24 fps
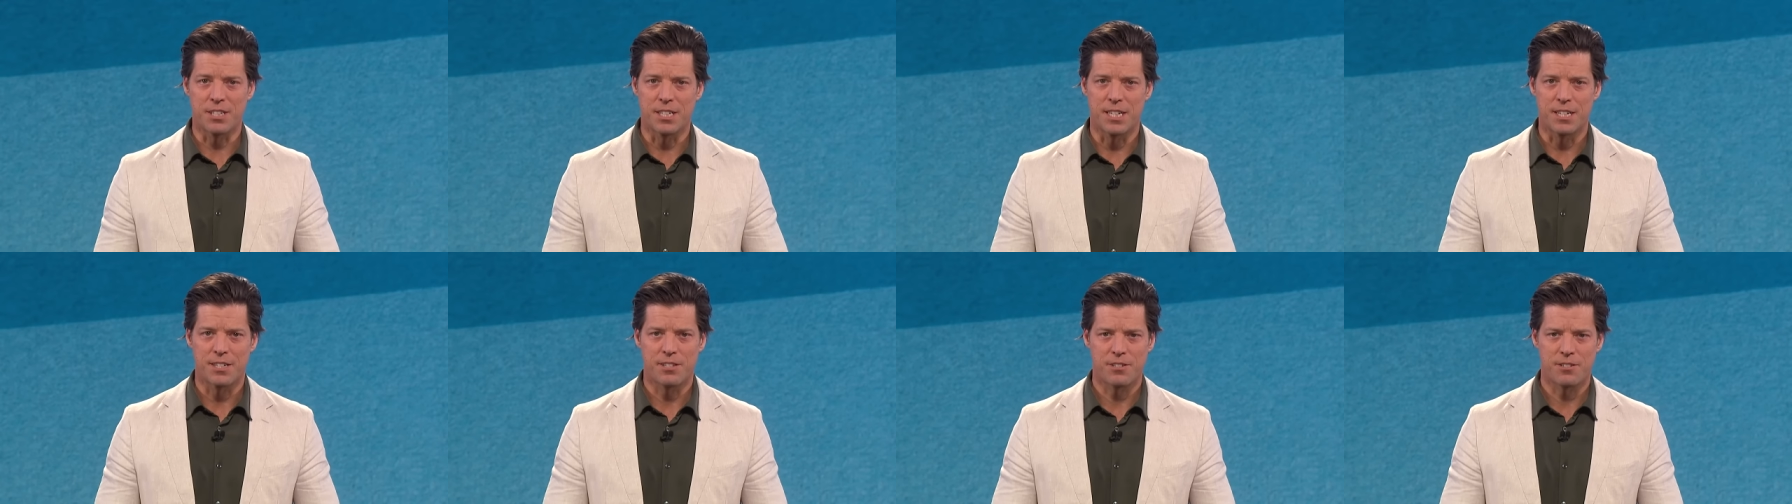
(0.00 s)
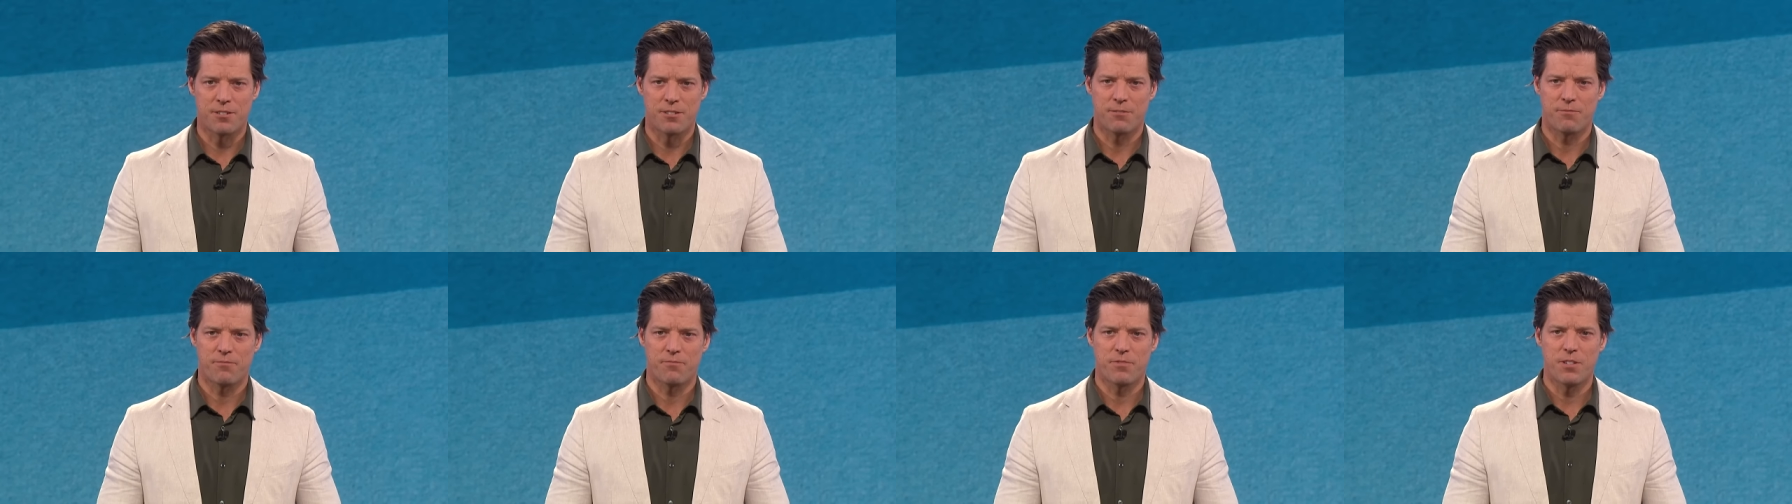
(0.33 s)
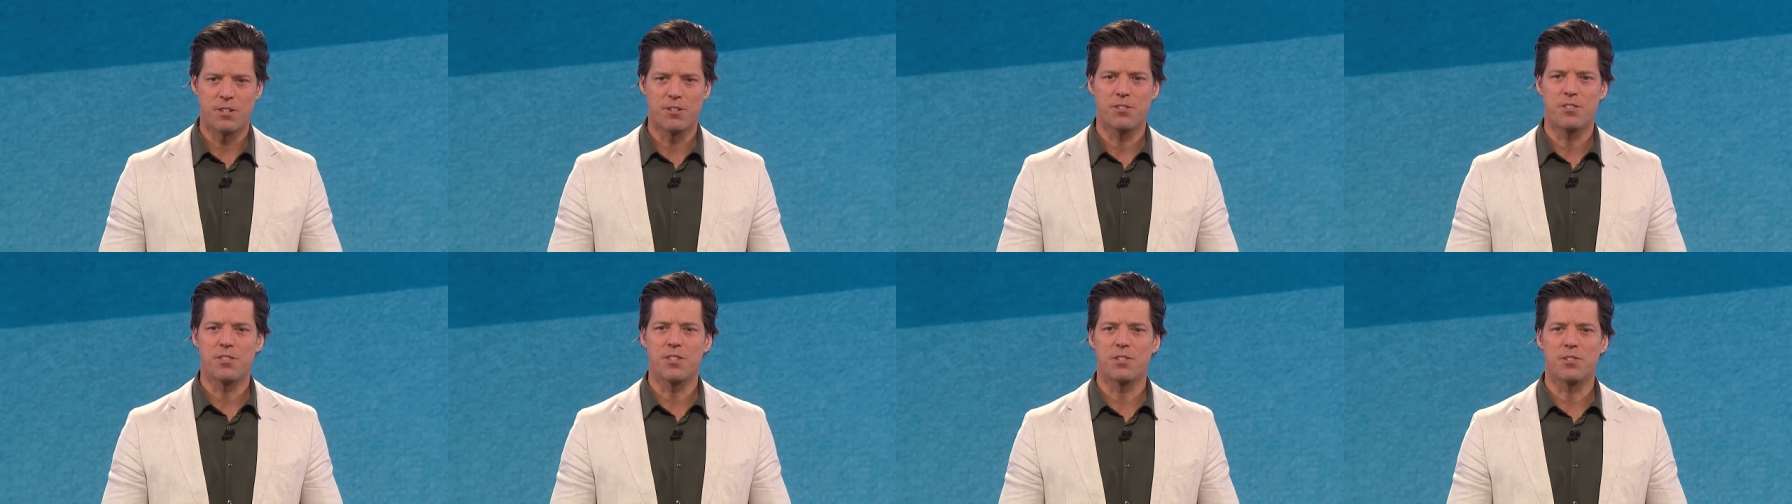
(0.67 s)
List.
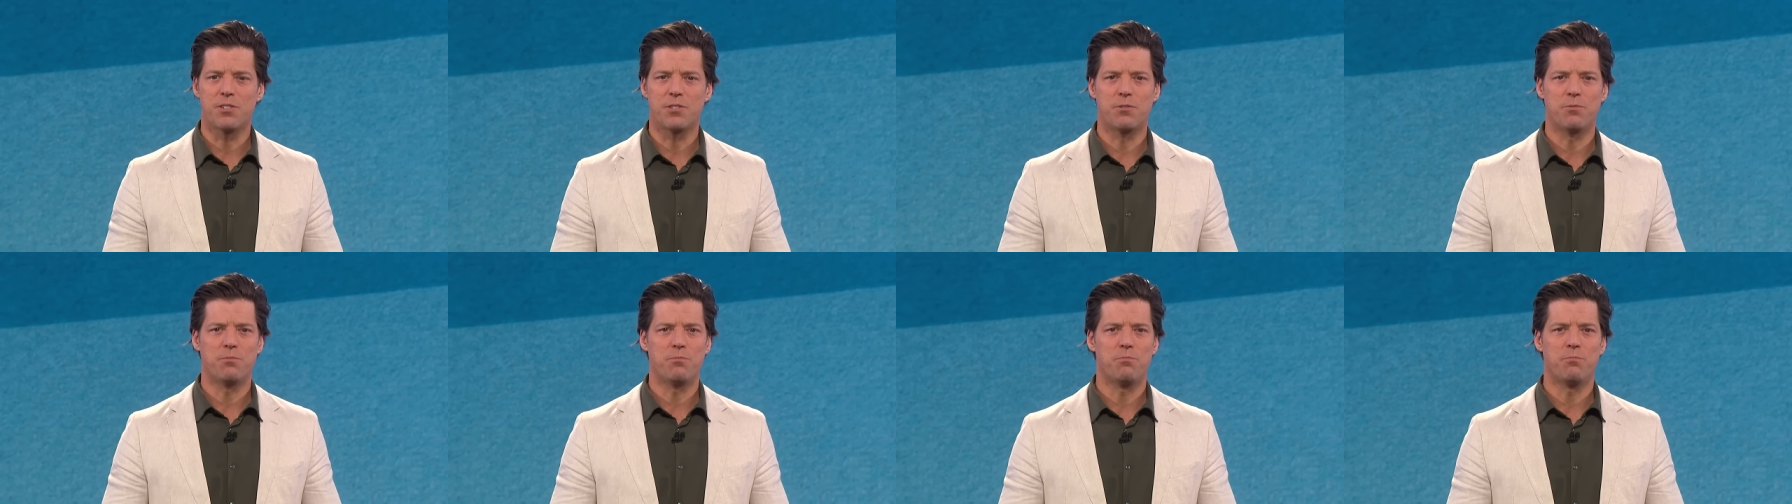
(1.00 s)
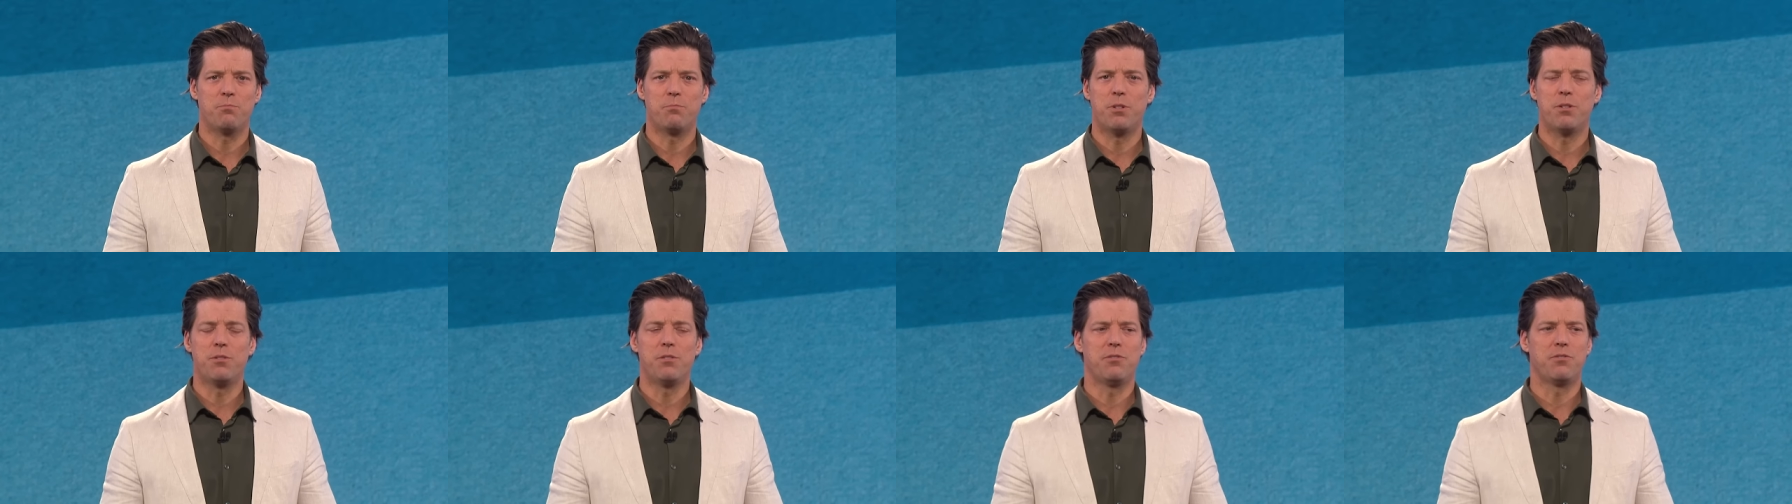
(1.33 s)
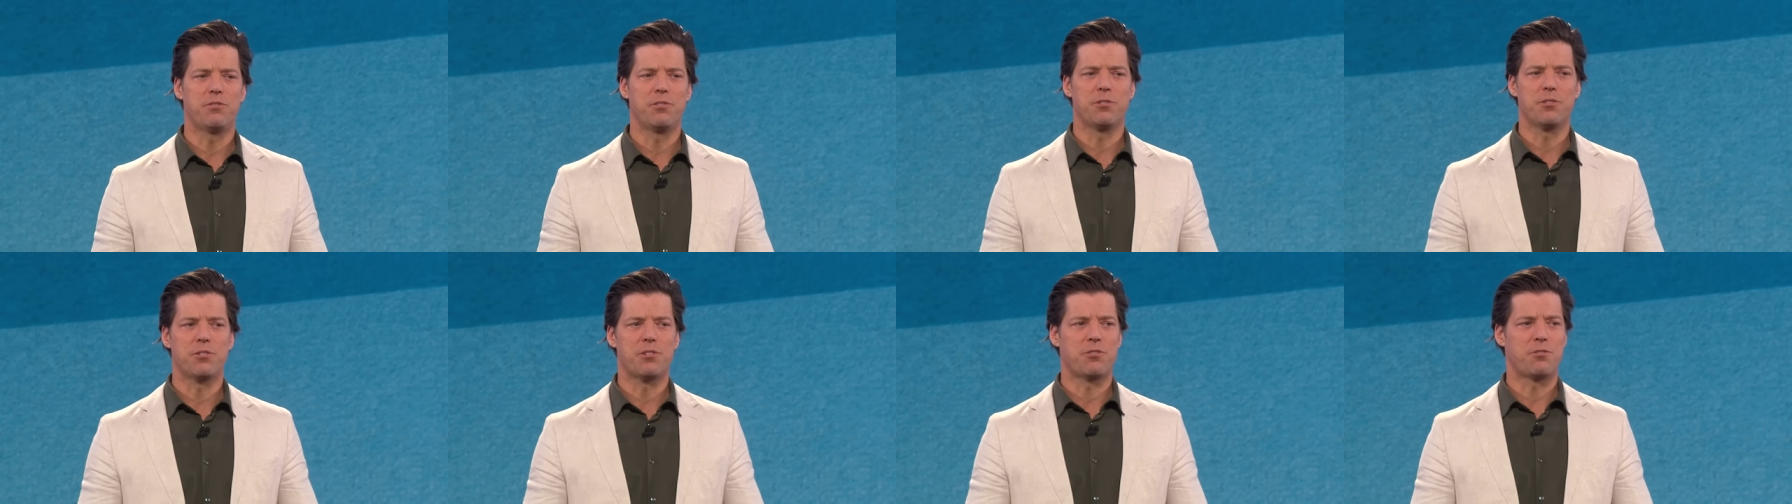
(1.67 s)
There's this beautiful